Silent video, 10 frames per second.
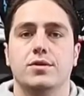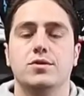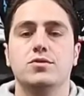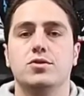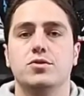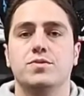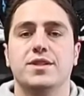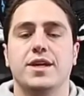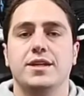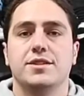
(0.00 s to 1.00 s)
YouTube,
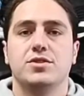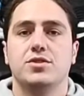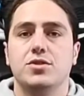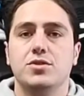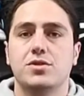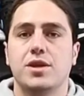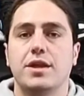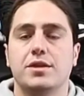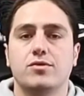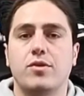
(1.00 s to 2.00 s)
today is Tuesday.
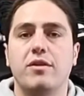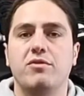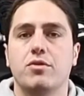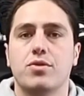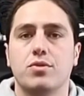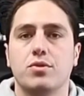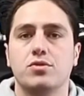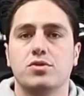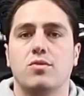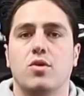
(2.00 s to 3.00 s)
Let's rifle through
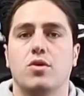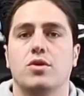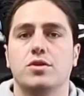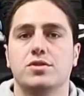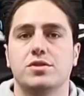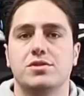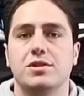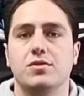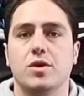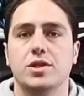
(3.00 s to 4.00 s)
some orders and
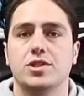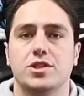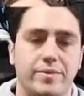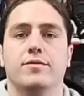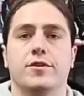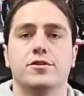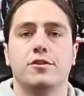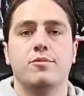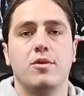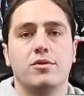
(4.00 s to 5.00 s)
see what shipped. First
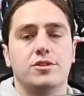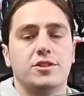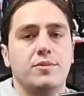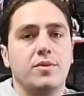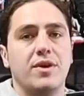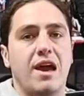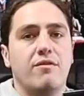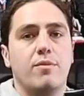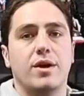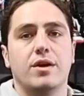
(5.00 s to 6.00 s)
up on what's shipping, we have
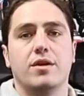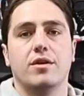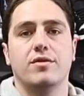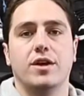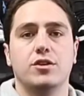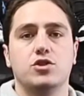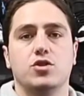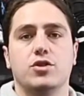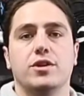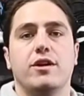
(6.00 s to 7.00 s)
a pair of Air
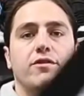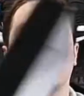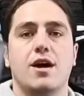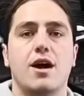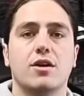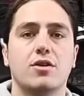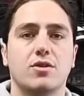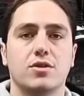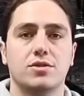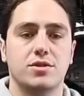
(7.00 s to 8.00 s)
Jordan 11
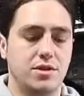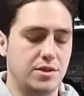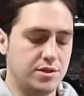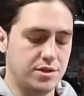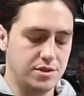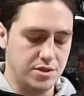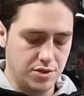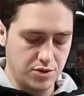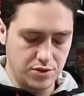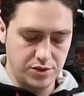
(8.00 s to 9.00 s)
Concords. This is the
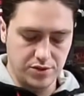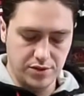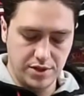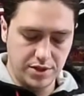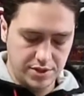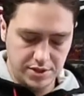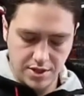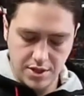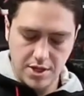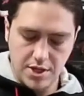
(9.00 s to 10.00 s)
newest release.
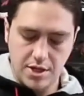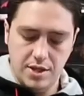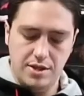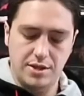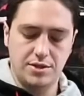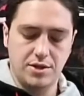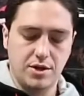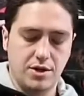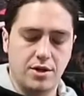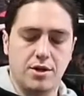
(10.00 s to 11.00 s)
These
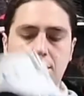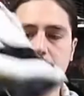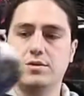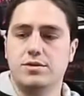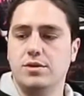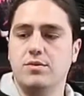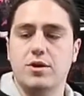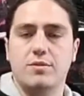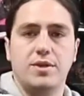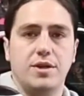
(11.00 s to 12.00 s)
are
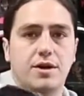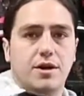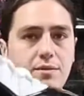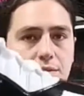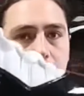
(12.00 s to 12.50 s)
somewhat beat up,